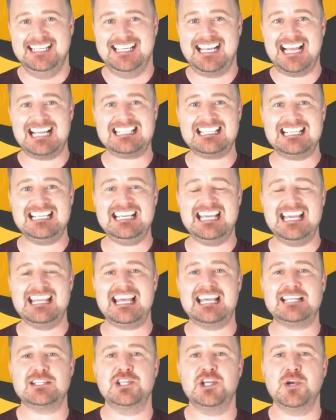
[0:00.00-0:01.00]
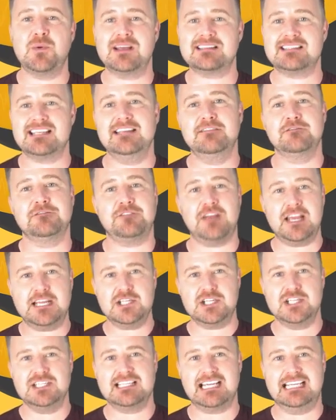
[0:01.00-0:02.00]
Lastly, there's US
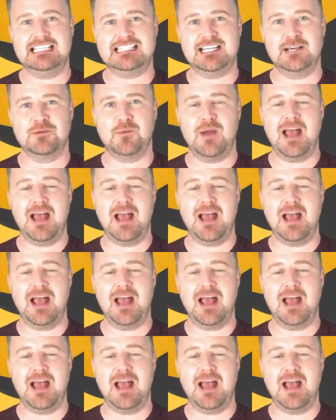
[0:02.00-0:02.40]
inflation data,